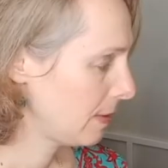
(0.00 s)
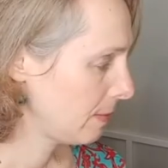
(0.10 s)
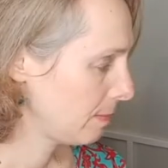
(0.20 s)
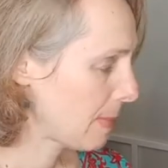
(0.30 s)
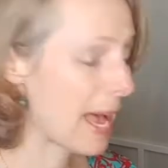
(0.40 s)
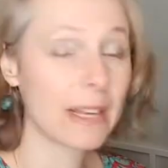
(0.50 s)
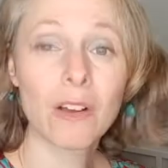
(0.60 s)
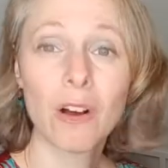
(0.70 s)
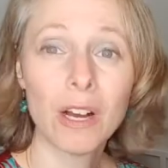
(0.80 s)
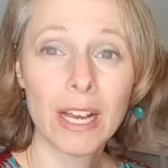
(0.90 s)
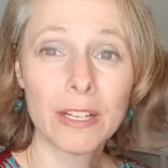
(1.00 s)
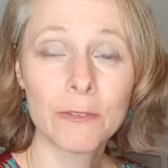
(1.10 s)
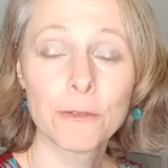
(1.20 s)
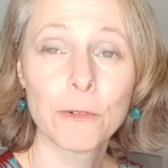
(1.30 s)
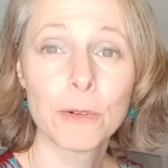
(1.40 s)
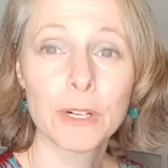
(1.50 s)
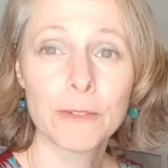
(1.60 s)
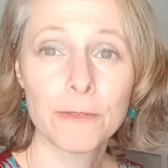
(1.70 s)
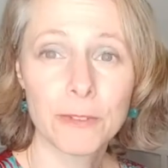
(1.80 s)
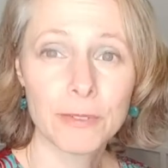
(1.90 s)
mat on for
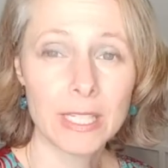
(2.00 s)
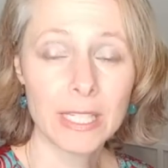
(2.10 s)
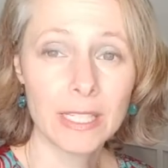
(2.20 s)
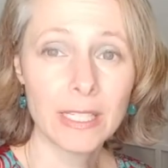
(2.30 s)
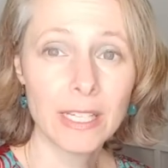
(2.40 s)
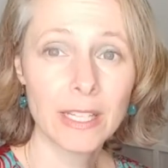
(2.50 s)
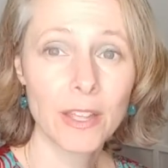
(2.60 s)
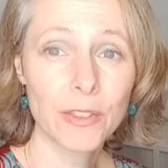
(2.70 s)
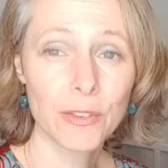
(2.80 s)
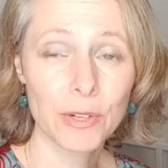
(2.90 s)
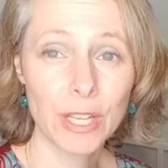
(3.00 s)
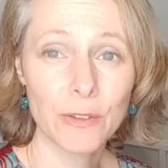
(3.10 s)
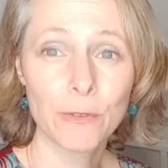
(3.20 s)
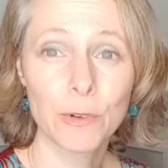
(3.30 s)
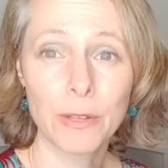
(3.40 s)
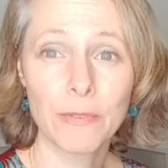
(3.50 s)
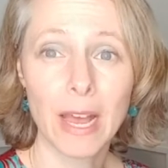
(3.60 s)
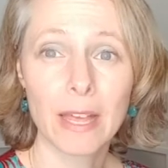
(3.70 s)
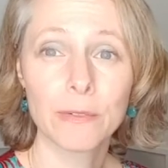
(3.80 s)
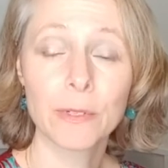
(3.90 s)
15, 30, 45,
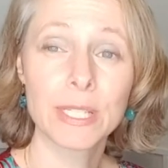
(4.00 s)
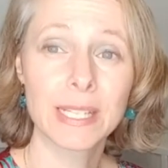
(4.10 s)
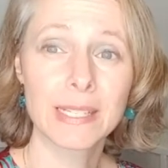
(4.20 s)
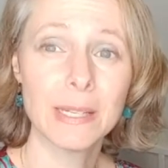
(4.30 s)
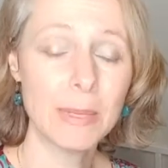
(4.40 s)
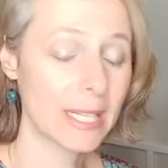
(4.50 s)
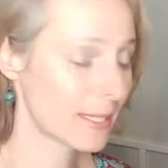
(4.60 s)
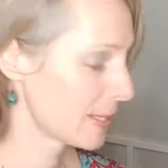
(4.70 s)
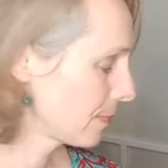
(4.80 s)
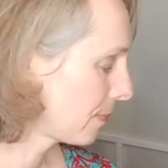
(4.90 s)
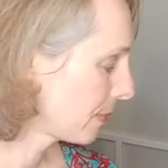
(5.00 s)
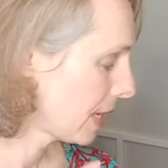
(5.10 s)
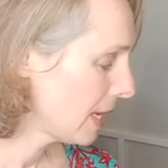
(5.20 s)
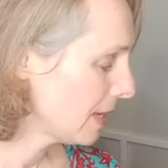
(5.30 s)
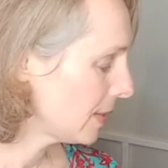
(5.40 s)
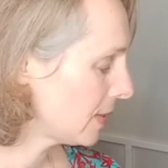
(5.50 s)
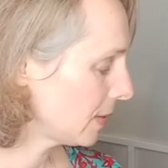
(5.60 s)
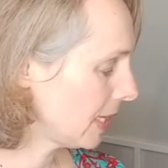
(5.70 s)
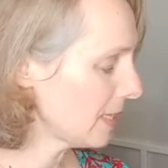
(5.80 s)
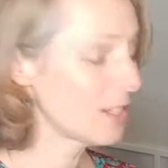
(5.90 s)
or 60 minutes. So
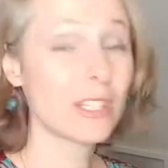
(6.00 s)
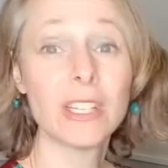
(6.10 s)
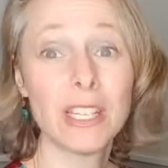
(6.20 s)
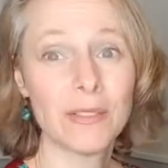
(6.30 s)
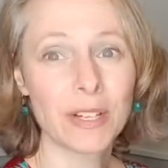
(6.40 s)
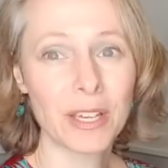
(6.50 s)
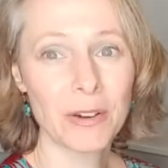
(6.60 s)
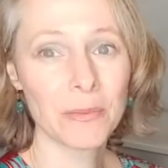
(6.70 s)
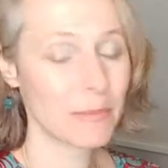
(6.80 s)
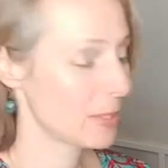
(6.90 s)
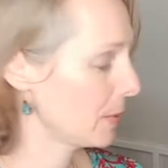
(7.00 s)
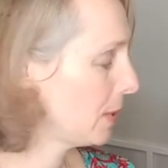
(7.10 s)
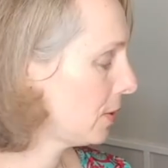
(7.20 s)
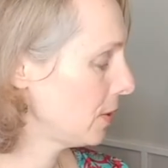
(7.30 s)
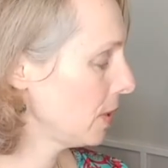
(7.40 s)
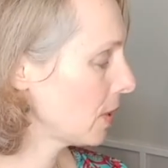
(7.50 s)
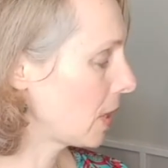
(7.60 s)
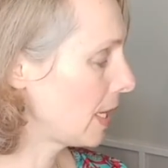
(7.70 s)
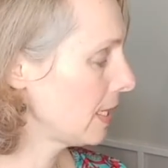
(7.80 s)
let's give it a go. So I'm going to turn it on,